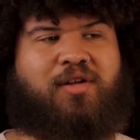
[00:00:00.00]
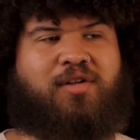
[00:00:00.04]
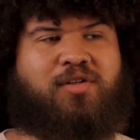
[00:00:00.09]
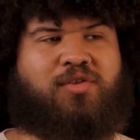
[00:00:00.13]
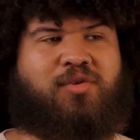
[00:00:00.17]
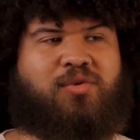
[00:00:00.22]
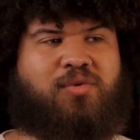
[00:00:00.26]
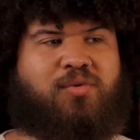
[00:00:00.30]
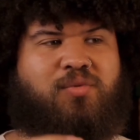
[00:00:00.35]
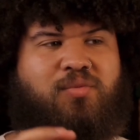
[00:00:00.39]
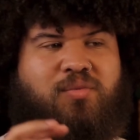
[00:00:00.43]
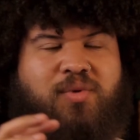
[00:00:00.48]

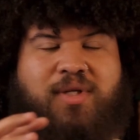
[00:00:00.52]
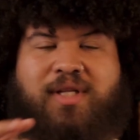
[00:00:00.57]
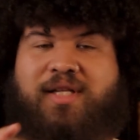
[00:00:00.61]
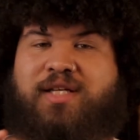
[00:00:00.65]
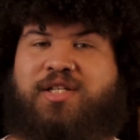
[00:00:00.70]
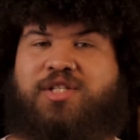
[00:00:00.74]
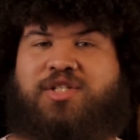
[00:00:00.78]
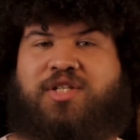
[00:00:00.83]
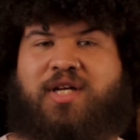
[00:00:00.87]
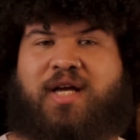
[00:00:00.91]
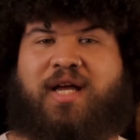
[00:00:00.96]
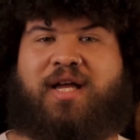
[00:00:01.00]
to really
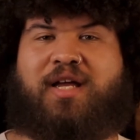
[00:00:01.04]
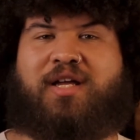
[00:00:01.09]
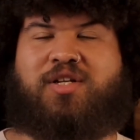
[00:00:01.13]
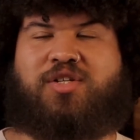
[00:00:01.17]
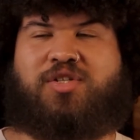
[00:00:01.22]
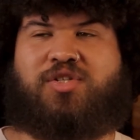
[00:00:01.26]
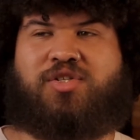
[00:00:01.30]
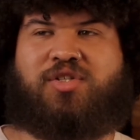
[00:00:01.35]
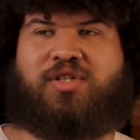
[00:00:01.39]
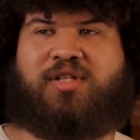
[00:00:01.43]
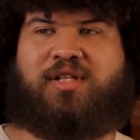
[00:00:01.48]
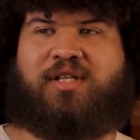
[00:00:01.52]

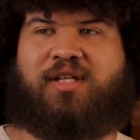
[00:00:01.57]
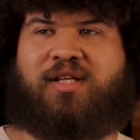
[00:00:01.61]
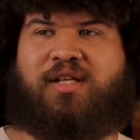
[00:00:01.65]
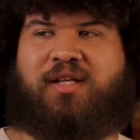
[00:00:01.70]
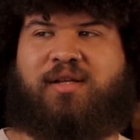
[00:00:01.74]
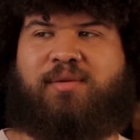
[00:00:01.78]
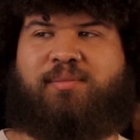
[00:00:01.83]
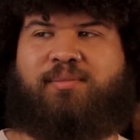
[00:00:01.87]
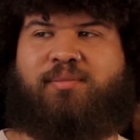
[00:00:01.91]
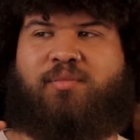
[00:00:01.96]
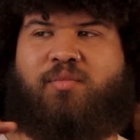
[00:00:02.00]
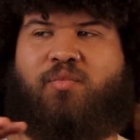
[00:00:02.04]
change
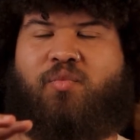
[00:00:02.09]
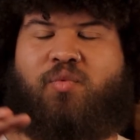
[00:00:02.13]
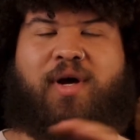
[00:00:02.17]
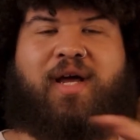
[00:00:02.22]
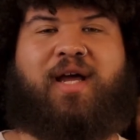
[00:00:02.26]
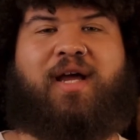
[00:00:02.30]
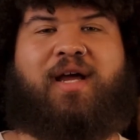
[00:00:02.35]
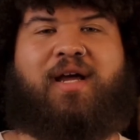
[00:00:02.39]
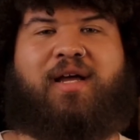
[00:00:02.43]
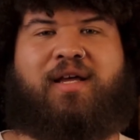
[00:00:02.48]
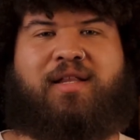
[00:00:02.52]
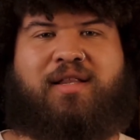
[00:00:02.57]
the
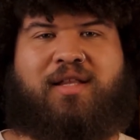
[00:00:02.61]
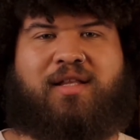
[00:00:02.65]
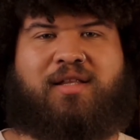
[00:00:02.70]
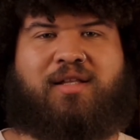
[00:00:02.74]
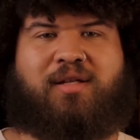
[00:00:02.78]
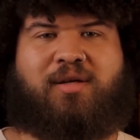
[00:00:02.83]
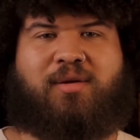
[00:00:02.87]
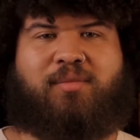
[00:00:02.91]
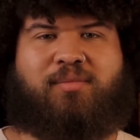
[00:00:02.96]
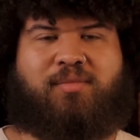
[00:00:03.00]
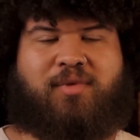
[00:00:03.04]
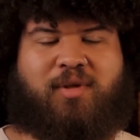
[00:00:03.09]
way that
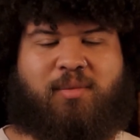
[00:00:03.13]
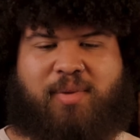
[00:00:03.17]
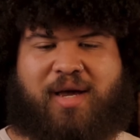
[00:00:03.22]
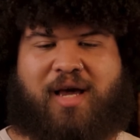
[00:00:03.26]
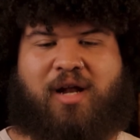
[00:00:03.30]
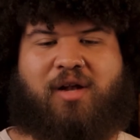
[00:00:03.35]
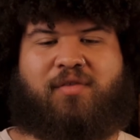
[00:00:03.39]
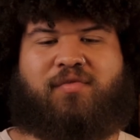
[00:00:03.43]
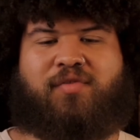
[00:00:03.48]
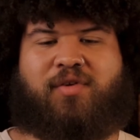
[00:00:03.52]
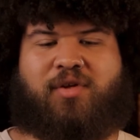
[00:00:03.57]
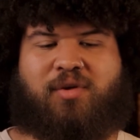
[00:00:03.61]
the
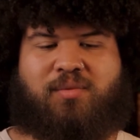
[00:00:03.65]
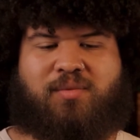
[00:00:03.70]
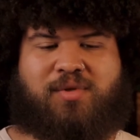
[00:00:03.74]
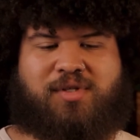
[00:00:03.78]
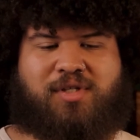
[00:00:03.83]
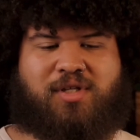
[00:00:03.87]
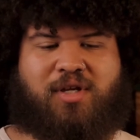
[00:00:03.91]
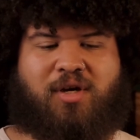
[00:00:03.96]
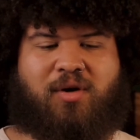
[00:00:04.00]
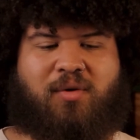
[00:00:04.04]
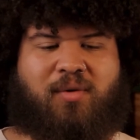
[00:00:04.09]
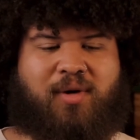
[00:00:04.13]
battlefield
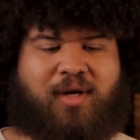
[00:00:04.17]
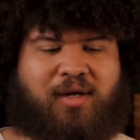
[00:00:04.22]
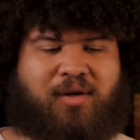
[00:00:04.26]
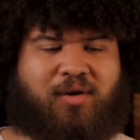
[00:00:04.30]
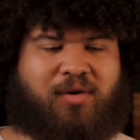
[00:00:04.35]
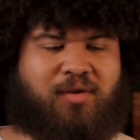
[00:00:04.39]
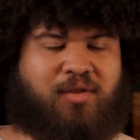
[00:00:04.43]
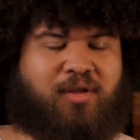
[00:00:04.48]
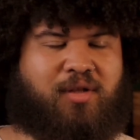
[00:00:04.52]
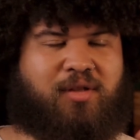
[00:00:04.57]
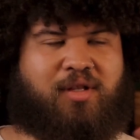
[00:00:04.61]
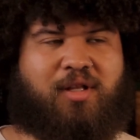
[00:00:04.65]
was going,
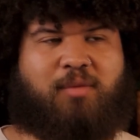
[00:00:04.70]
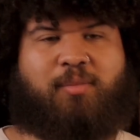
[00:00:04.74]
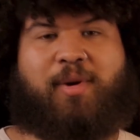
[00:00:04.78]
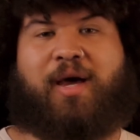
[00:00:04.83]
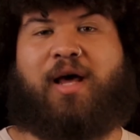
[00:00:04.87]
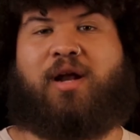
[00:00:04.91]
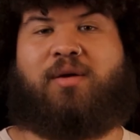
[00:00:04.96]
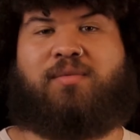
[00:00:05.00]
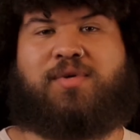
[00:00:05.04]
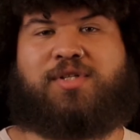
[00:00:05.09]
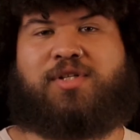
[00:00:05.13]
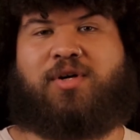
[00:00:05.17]
or that the
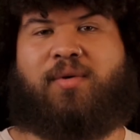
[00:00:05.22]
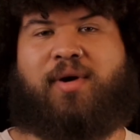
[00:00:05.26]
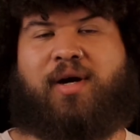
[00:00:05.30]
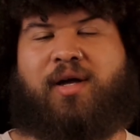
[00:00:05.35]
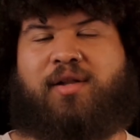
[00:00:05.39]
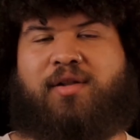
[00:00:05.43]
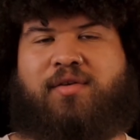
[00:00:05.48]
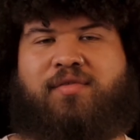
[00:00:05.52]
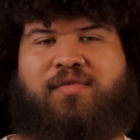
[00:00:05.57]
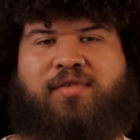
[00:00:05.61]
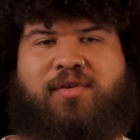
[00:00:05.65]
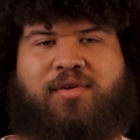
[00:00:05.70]
battle was going
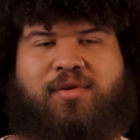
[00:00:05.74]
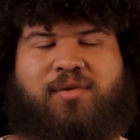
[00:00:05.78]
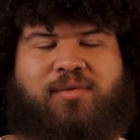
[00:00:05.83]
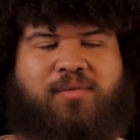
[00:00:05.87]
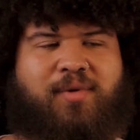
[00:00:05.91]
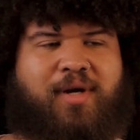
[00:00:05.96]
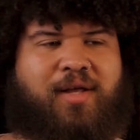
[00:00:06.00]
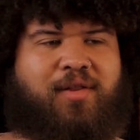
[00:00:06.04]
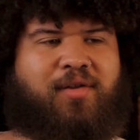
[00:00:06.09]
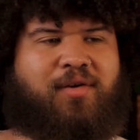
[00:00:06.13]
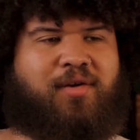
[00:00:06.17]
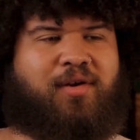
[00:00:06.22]
on the field,
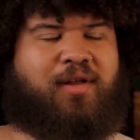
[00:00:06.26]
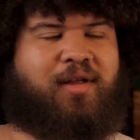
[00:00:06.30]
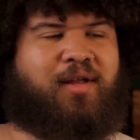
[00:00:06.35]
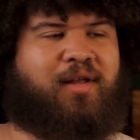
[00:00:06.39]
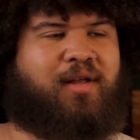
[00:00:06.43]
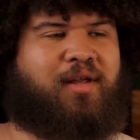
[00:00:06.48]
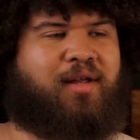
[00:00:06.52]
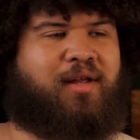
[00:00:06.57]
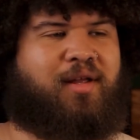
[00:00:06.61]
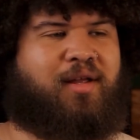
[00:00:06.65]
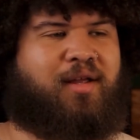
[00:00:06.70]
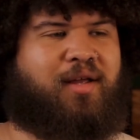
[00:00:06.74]
rather.
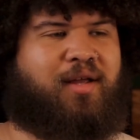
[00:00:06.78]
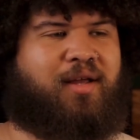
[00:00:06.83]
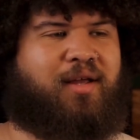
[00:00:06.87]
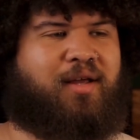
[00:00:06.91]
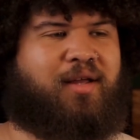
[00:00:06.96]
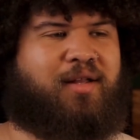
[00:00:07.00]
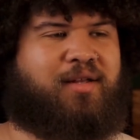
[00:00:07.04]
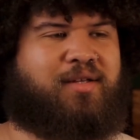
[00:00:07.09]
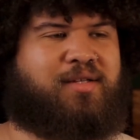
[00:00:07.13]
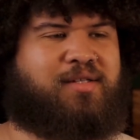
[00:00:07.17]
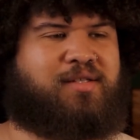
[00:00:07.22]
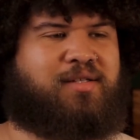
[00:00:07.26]

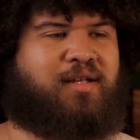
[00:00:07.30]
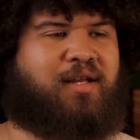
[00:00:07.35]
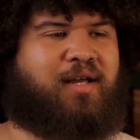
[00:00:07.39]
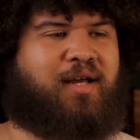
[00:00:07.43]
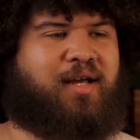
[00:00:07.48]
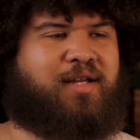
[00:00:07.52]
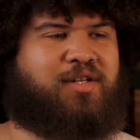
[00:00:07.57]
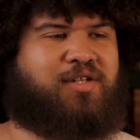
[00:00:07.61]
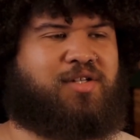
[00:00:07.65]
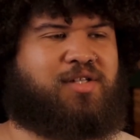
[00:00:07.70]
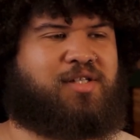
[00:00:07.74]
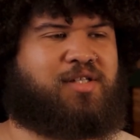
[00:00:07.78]
And
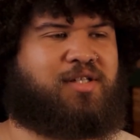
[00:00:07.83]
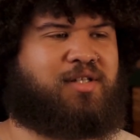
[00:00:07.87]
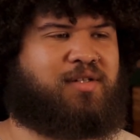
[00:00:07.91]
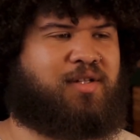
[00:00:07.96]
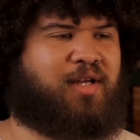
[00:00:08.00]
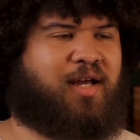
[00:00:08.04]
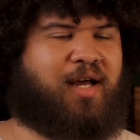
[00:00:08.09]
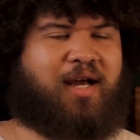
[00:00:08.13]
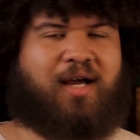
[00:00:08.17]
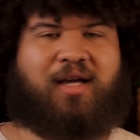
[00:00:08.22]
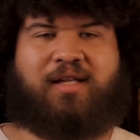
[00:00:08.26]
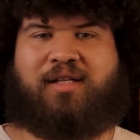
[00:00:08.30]
I just
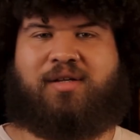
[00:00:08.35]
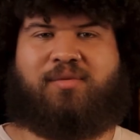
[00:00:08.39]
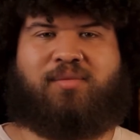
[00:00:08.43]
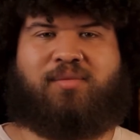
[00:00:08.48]
highly